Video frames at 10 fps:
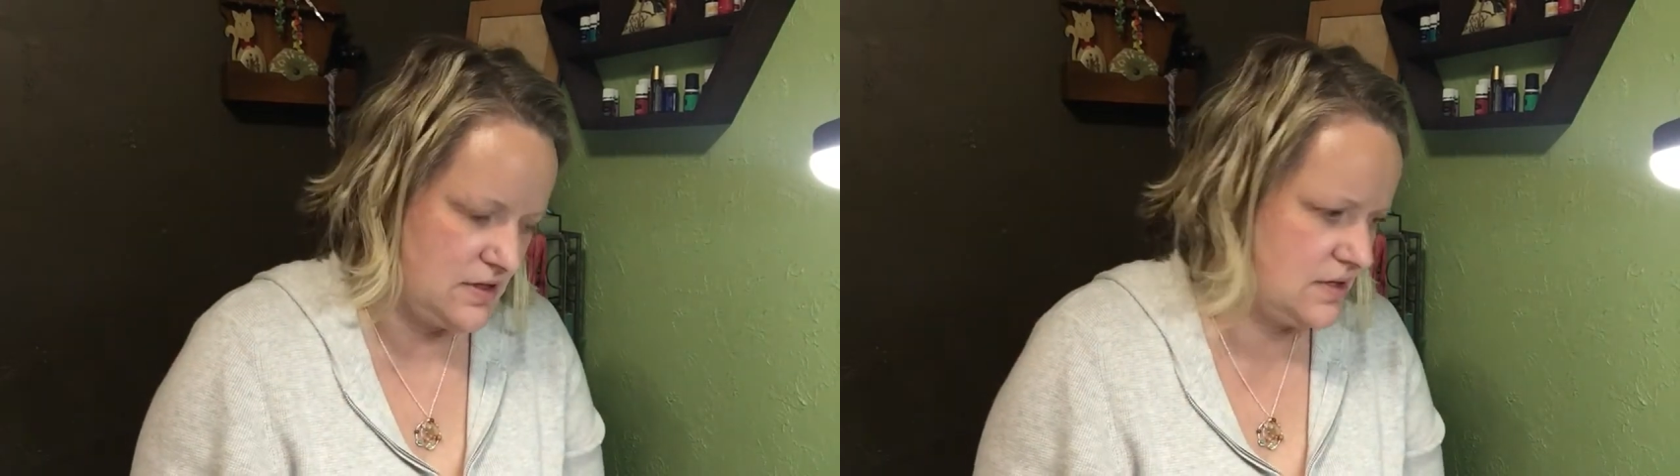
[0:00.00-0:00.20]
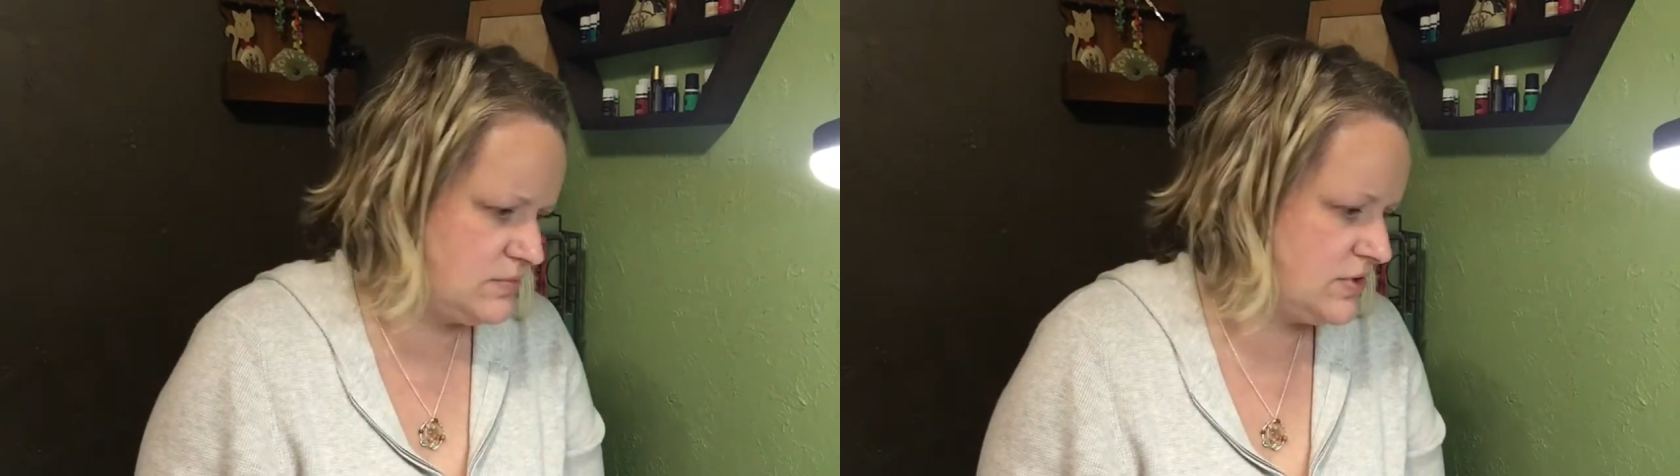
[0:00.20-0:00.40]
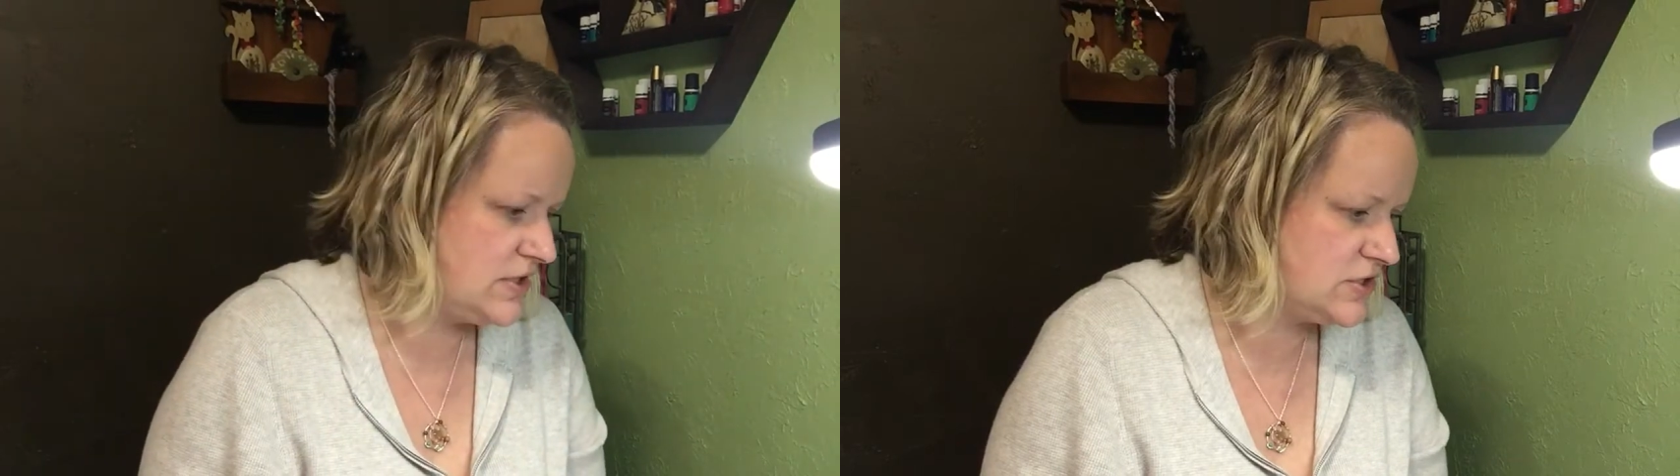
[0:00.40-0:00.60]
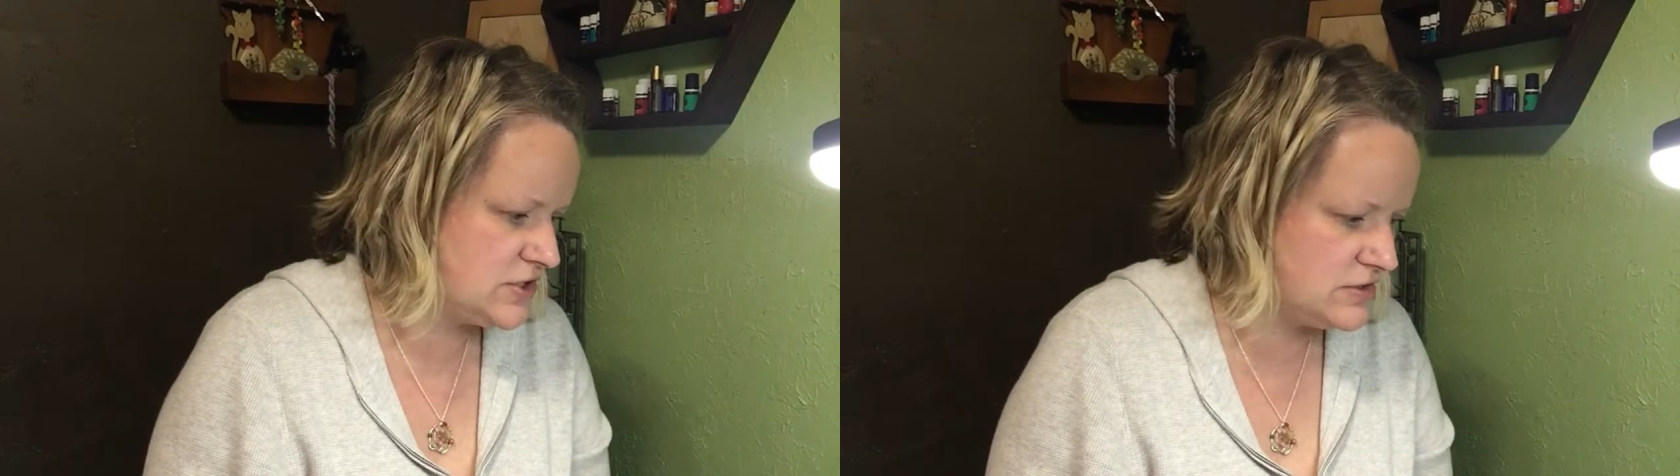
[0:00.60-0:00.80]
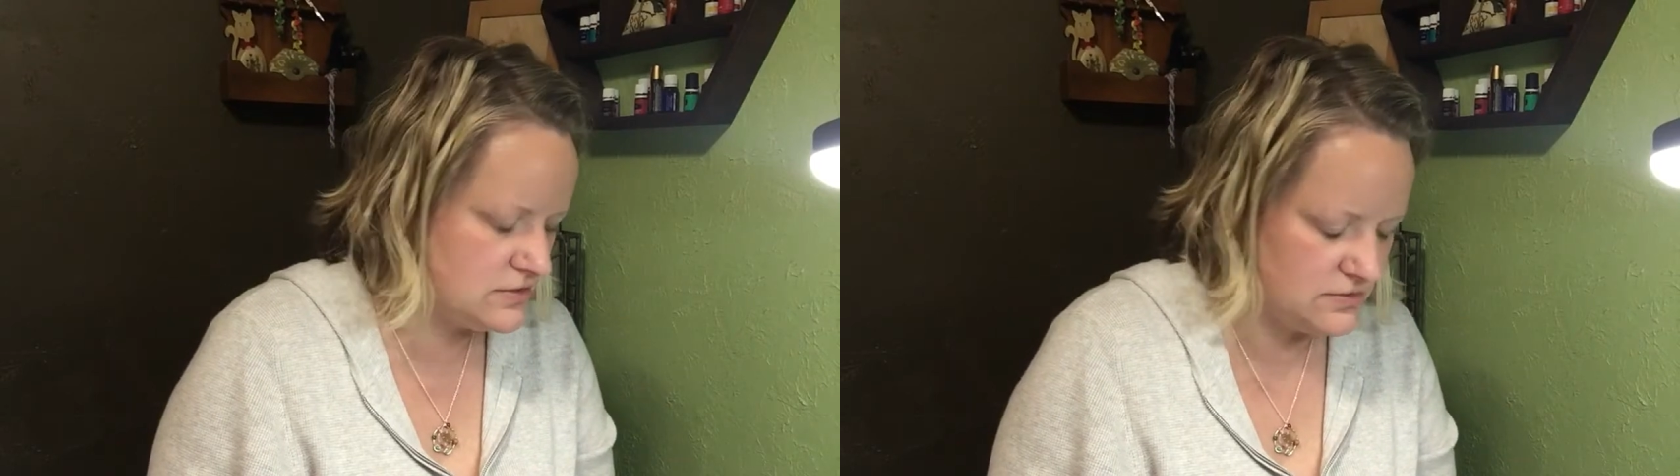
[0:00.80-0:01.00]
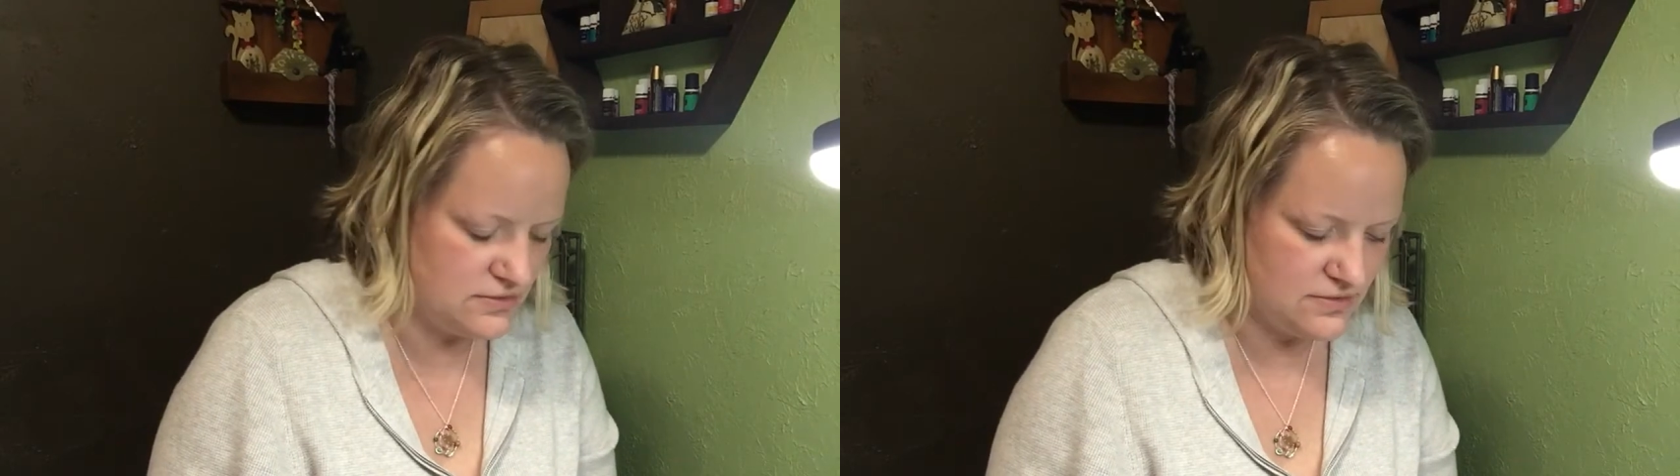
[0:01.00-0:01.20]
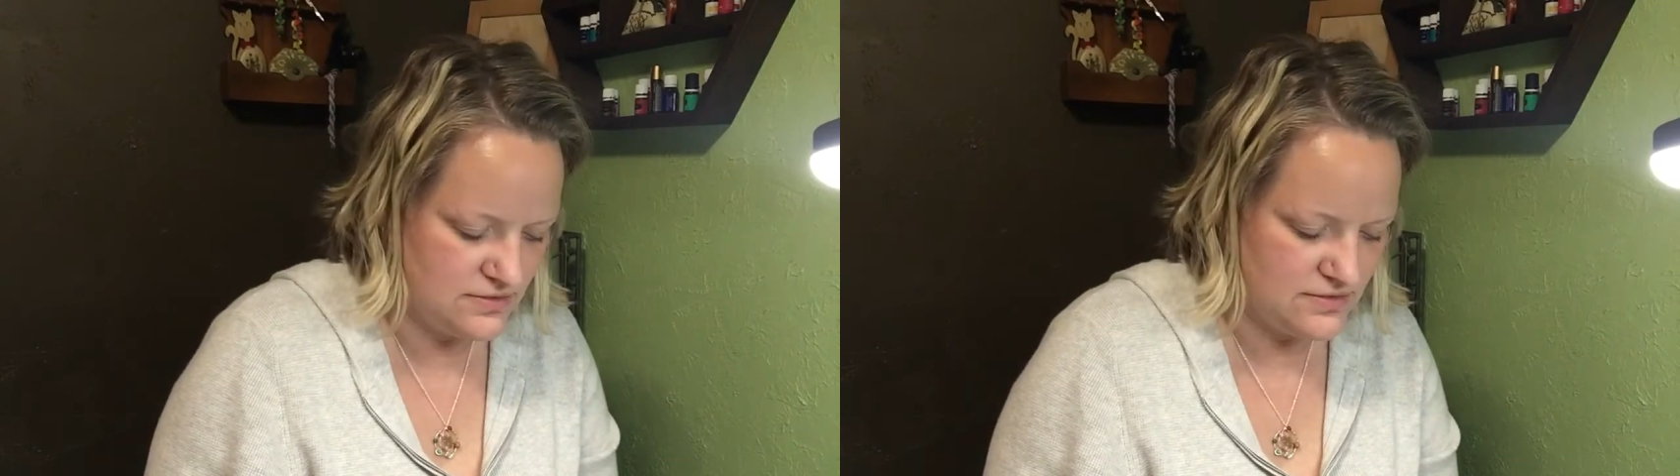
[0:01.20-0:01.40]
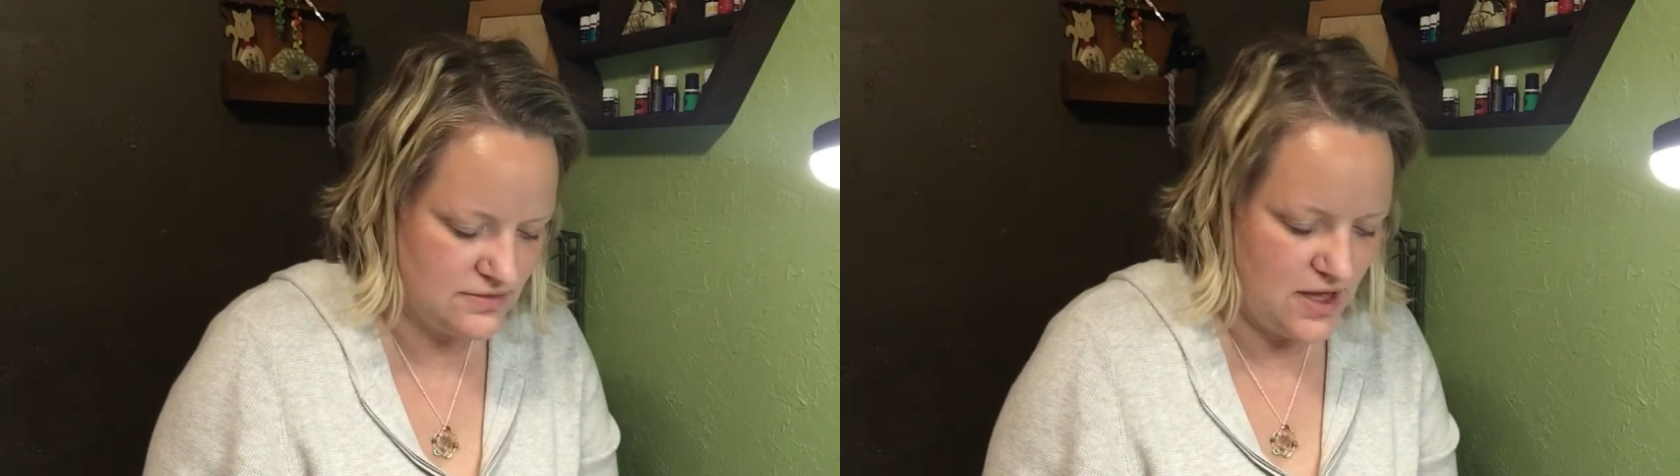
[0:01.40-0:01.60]
I'm pretty sure.
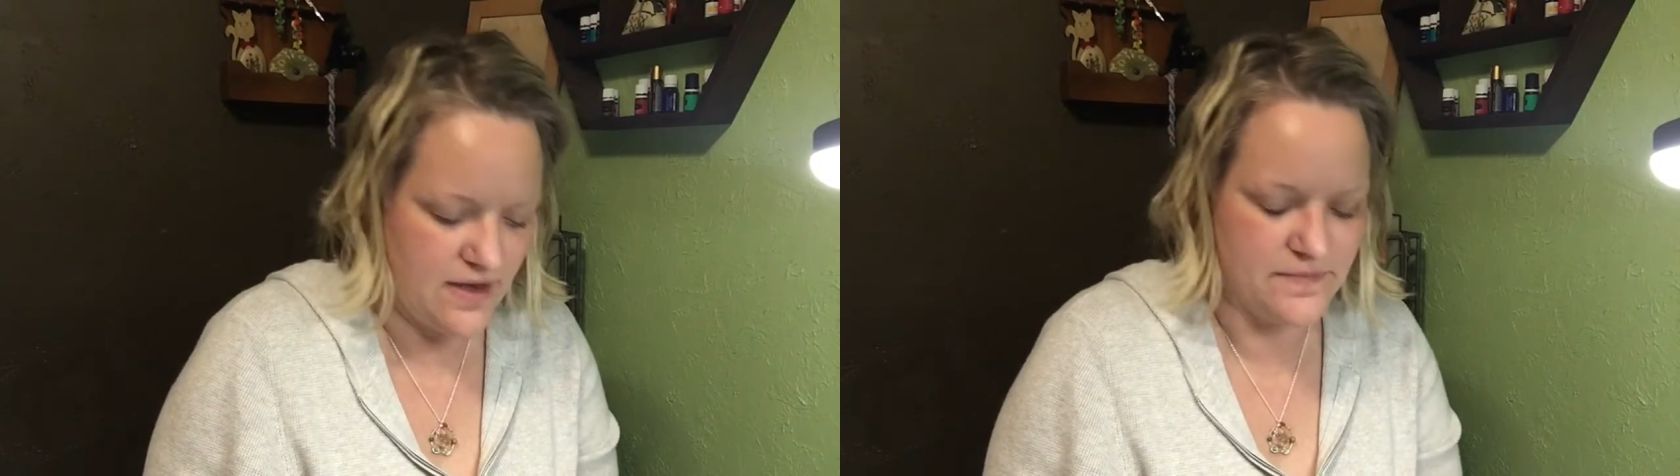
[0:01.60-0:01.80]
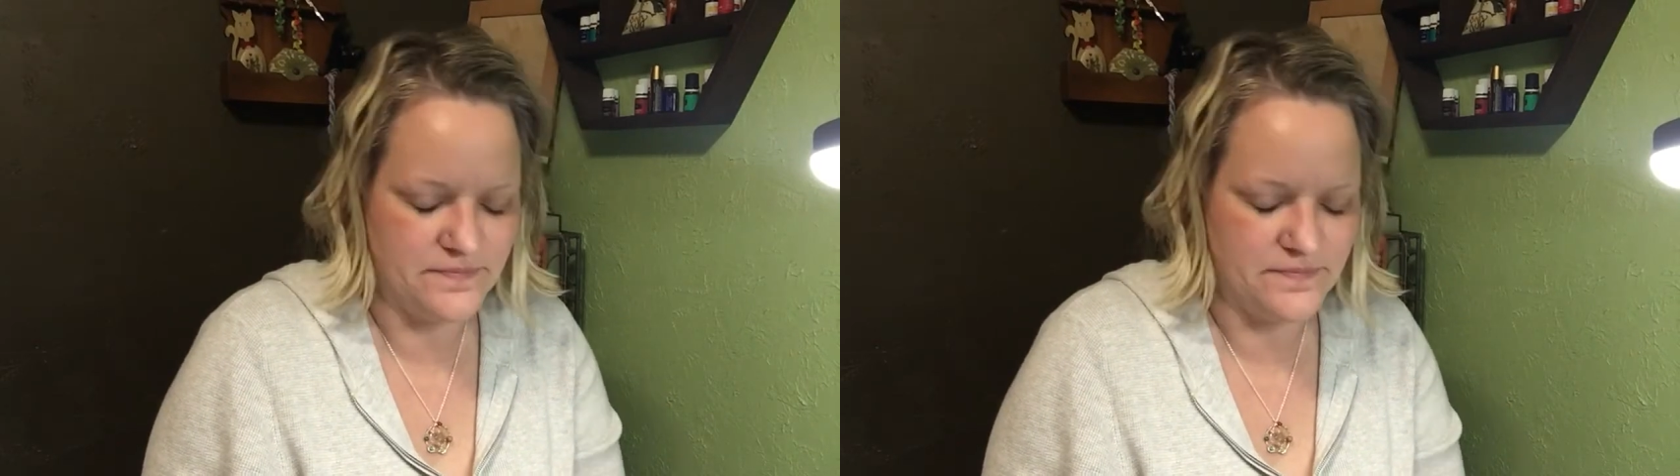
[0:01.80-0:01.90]
Yeah.